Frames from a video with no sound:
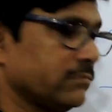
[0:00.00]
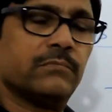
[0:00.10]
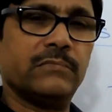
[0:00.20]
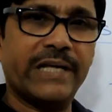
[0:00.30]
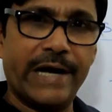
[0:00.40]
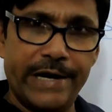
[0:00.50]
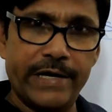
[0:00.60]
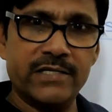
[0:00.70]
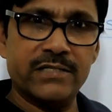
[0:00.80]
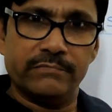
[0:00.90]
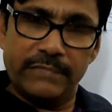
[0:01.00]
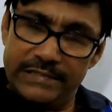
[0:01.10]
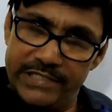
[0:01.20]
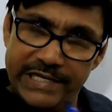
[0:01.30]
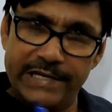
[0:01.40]
the radius is
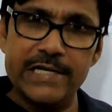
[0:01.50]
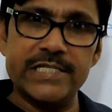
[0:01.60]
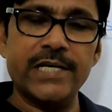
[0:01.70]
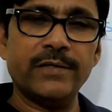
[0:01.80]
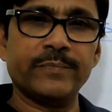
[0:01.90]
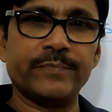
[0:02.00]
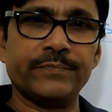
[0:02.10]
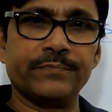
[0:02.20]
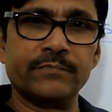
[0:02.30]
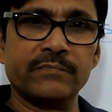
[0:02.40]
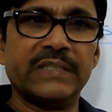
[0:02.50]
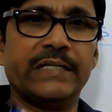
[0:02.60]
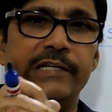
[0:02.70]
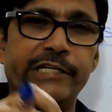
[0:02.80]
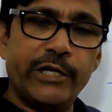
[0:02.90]
decreasing,
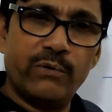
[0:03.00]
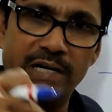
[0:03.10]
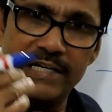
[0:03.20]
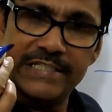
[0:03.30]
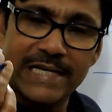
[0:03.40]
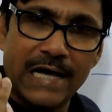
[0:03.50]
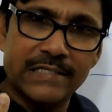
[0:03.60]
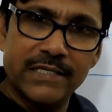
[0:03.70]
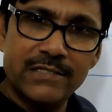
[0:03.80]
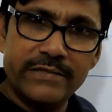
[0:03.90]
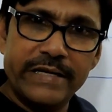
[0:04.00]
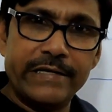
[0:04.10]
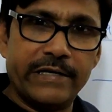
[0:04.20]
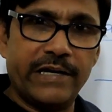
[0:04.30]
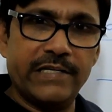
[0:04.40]
nucleus charge is
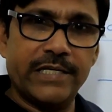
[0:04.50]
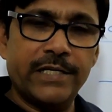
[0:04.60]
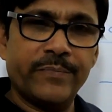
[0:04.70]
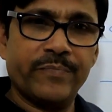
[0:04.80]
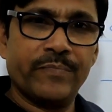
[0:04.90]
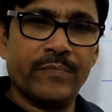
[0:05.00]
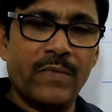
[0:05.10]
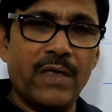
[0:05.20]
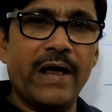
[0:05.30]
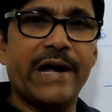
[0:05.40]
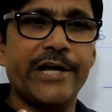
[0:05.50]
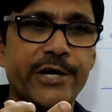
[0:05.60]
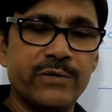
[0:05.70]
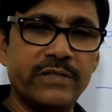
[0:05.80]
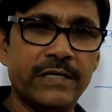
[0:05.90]
increasing, and due
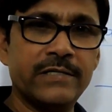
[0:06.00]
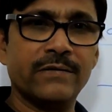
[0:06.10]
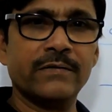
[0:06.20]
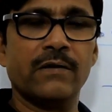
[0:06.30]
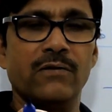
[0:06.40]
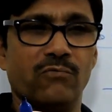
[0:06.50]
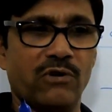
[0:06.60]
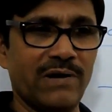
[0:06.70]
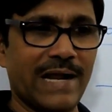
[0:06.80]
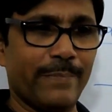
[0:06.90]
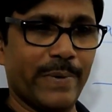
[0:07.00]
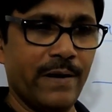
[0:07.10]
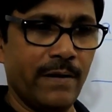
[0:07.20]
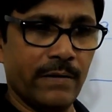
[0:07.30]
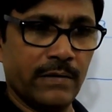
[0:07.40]
to this, what will
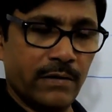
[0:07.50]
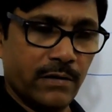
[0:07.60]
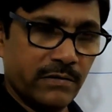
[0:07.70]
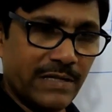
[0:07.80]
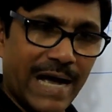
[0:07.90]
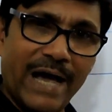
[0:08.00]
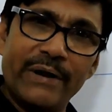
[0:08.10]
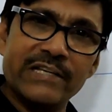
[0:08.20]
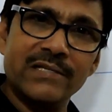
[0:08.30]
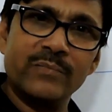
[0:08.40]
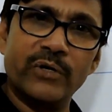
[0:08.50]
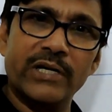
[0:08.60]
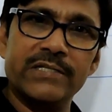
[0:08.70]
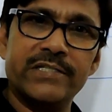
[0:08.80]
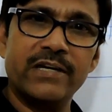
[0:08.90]
happen? The ionization
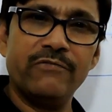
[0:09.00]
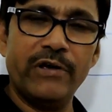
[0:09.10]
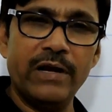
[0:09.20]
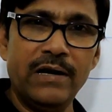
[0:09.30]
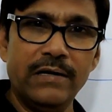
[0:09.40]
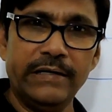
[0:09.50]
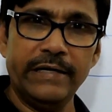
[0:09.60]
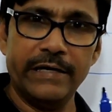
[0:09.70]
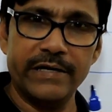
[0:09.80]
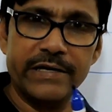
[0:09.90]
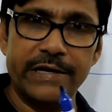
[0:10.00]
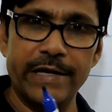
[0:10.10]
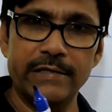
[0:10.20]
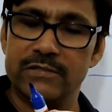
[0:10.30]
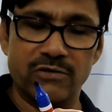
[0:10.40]
potential will
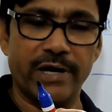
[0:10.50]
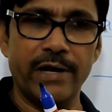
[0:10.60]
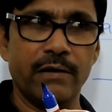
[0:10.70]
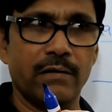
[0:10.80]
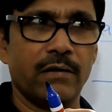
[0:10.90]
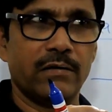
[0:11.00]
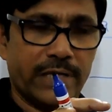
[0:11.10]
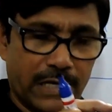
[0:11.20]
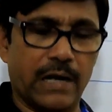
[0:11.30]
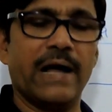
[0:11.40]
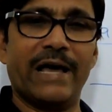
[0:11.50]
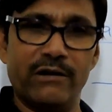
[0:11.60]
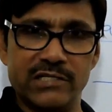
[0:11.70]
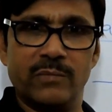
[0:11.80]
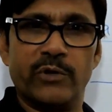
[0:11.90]
increase,
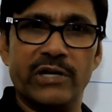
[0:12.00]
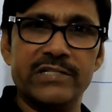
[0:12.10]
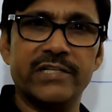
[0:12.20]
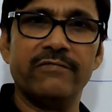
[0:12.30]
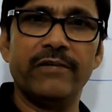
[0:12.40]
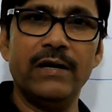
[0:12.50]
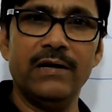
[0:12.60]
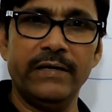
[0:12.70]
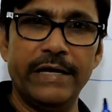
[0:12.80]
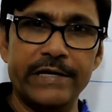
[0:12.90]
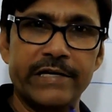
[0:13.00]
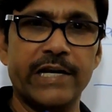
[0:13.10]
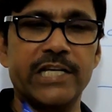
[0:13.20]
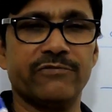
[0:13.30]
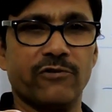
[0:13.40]
ionization potential will
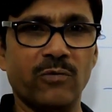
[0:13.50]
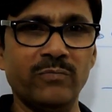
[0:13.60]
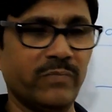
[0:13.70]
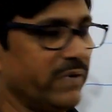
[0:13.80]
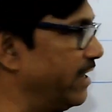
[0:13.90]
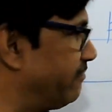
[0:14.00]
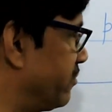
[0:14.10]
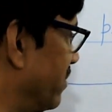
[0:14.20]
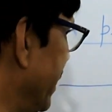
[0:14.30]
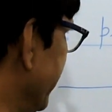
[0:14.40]
increase from left to right.